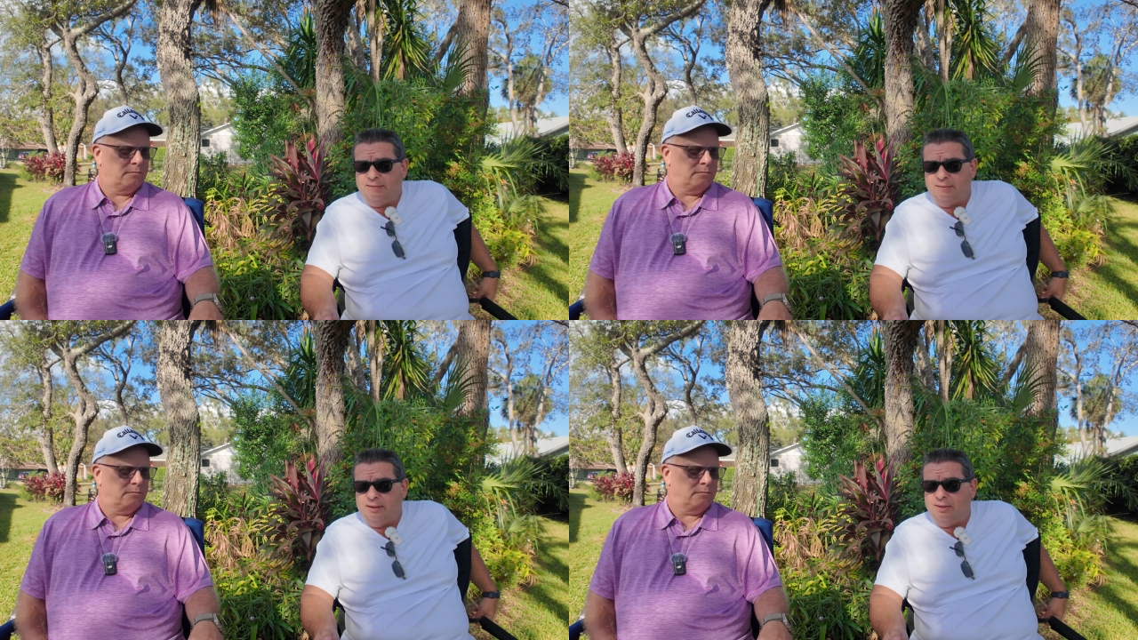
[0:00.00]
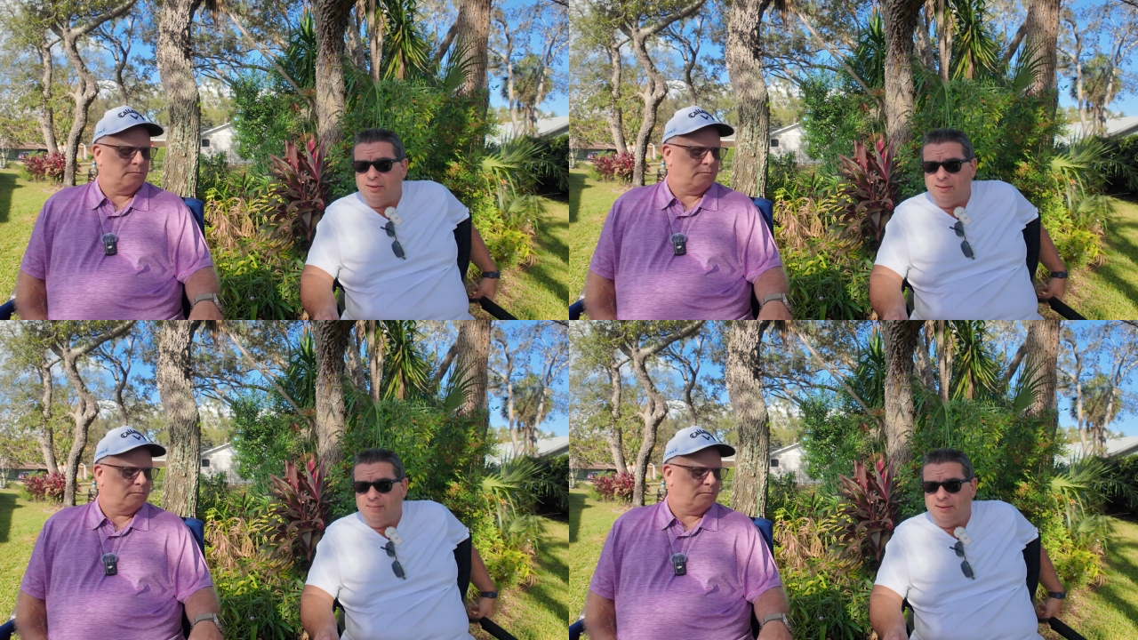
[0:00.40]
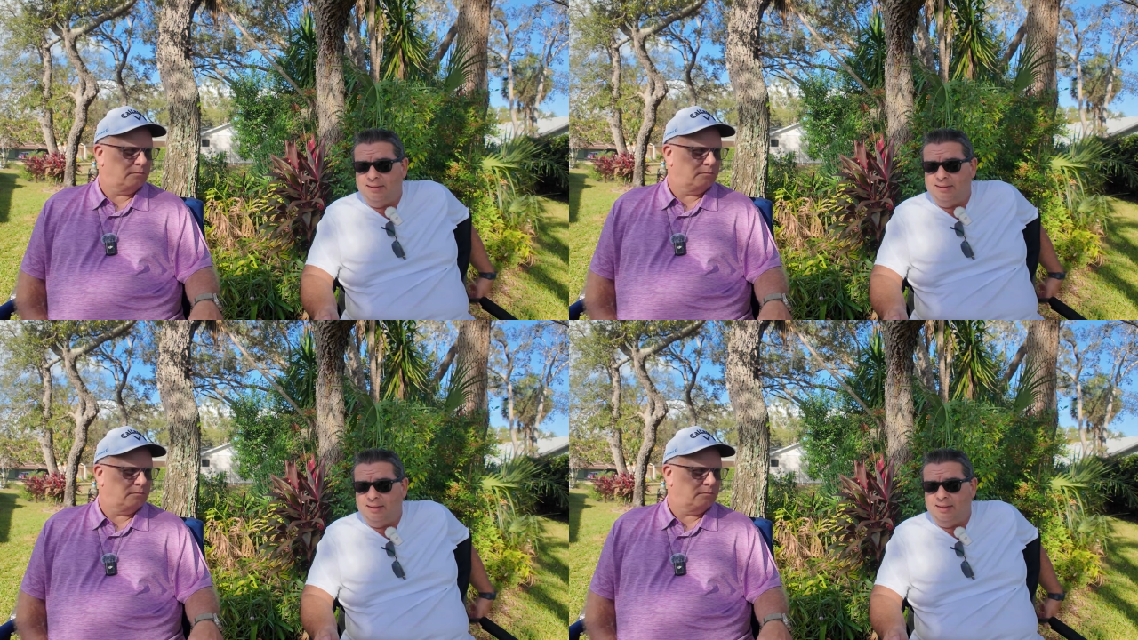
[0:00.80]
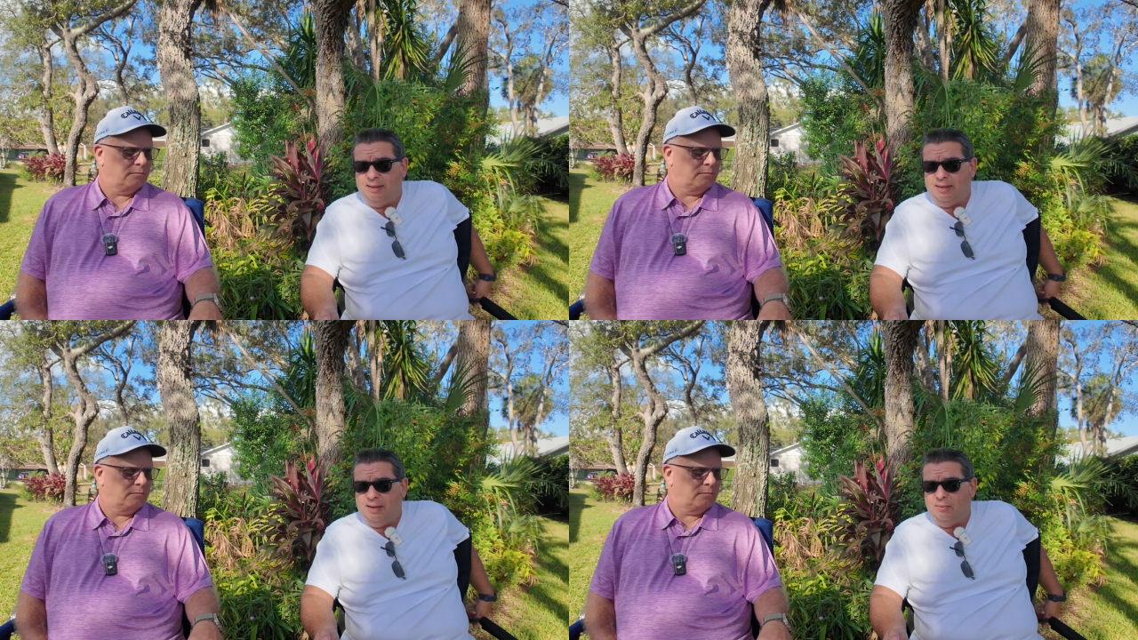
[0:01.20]
Speaker 1: Not for nothing, but
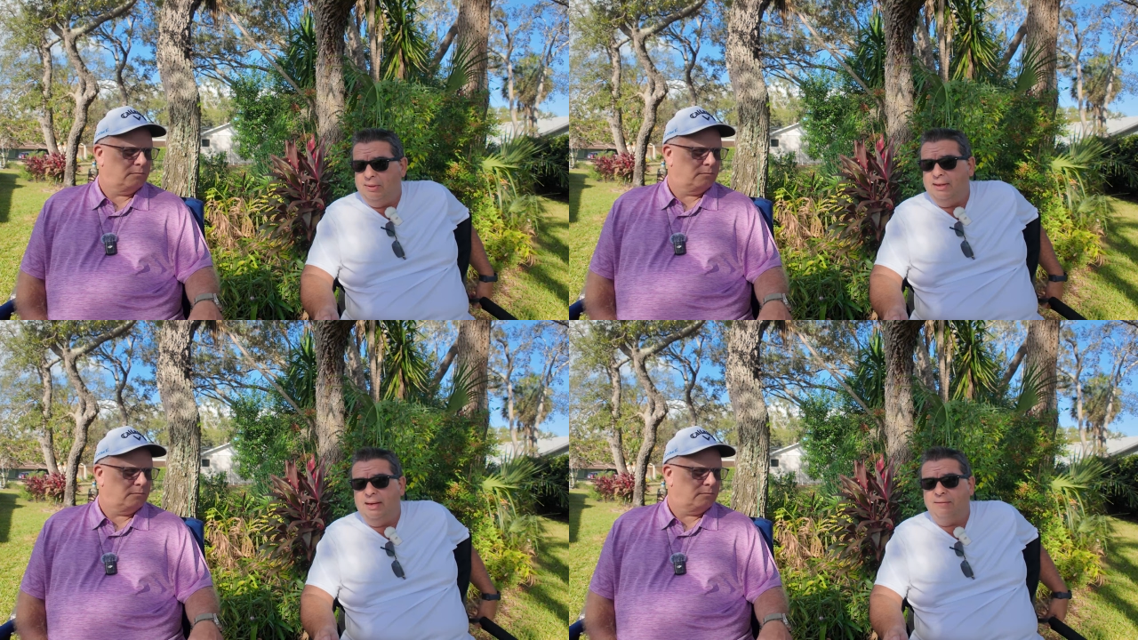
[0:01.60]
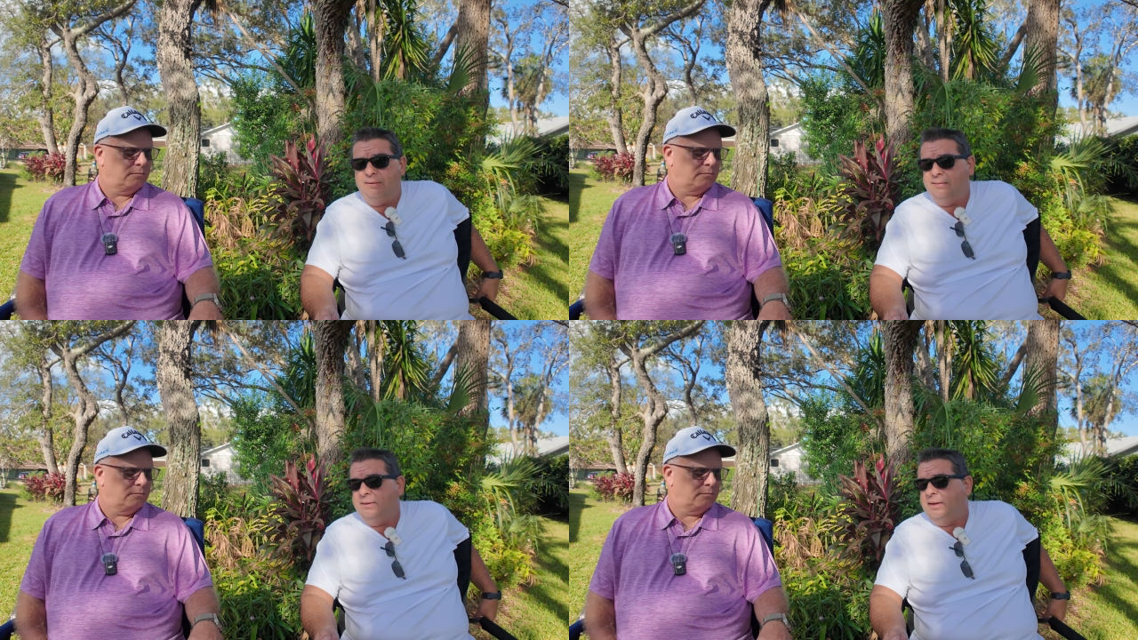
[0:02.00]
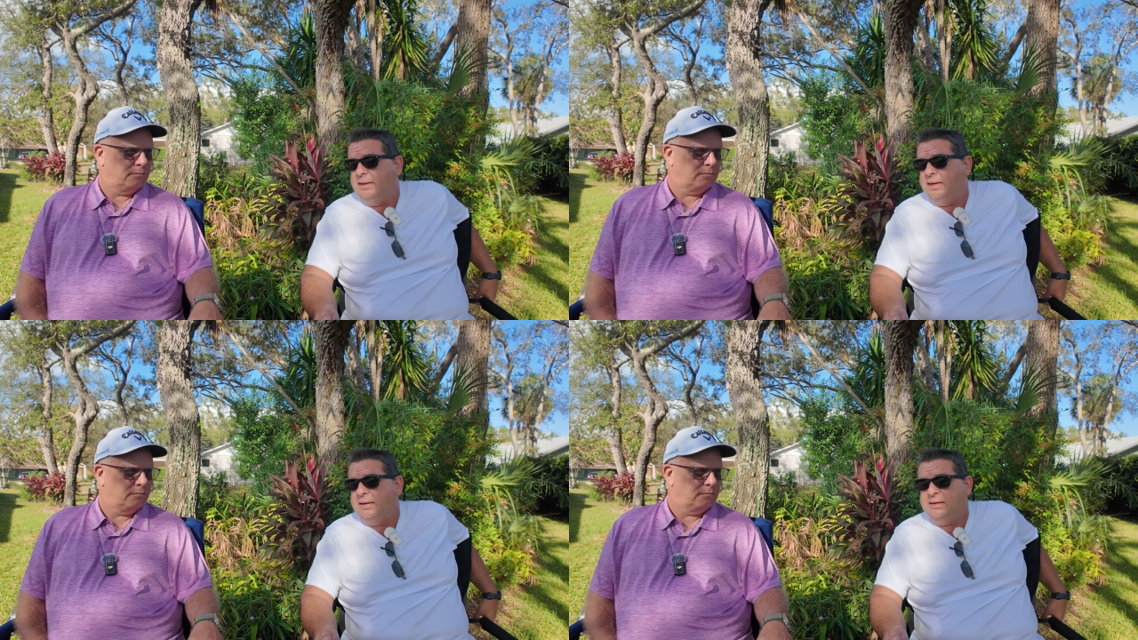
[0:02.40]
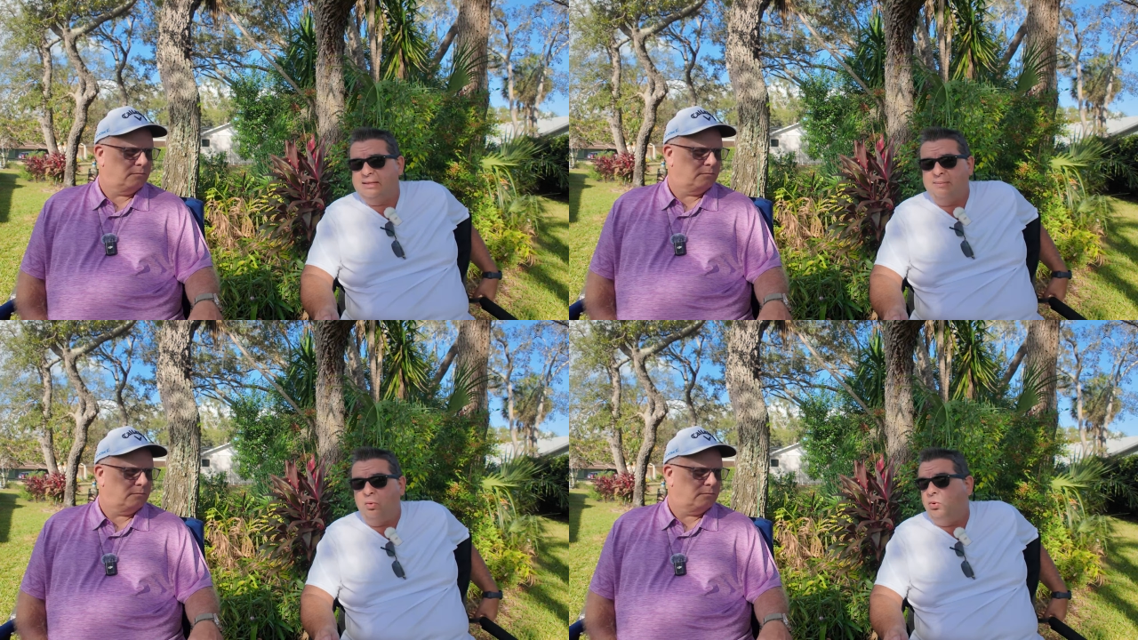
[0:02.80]
I would never, because
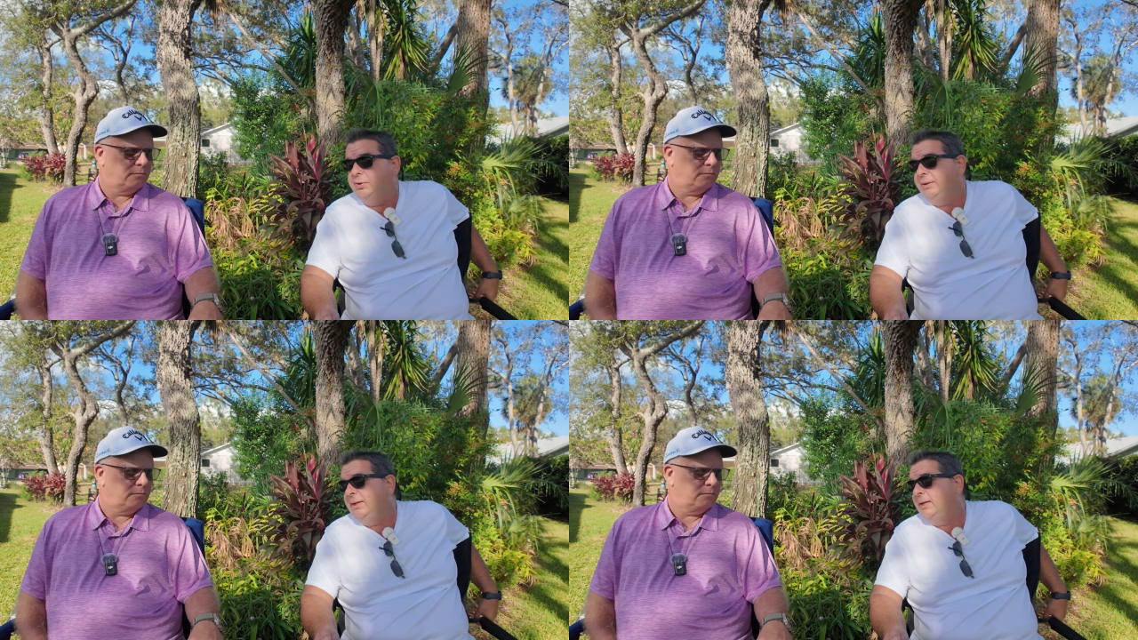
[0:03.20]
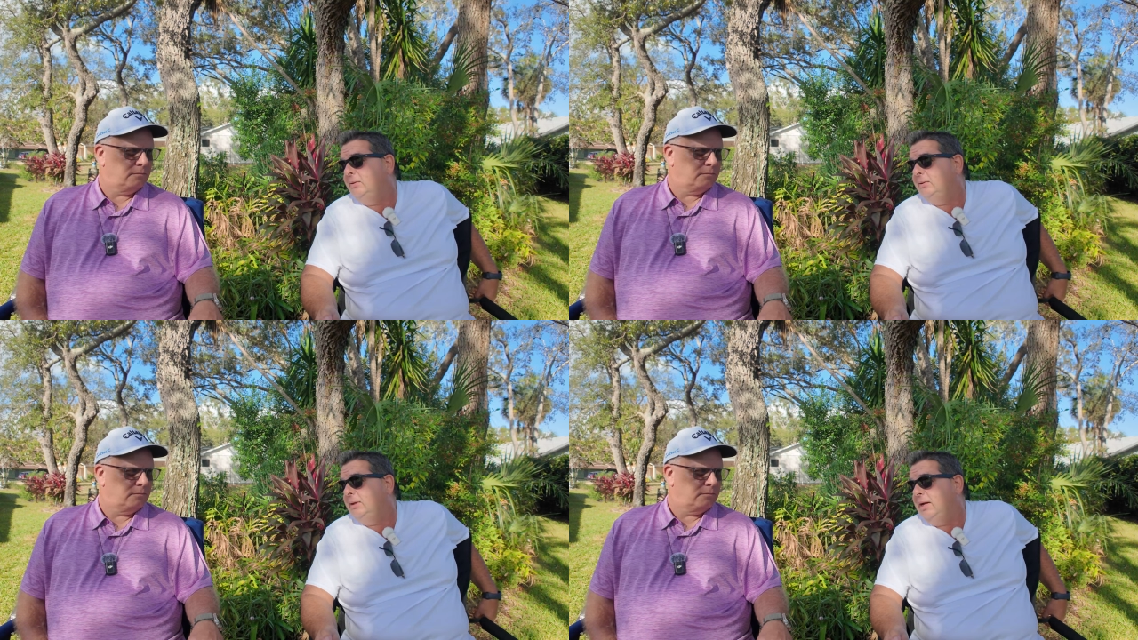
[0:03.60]
I'm older now.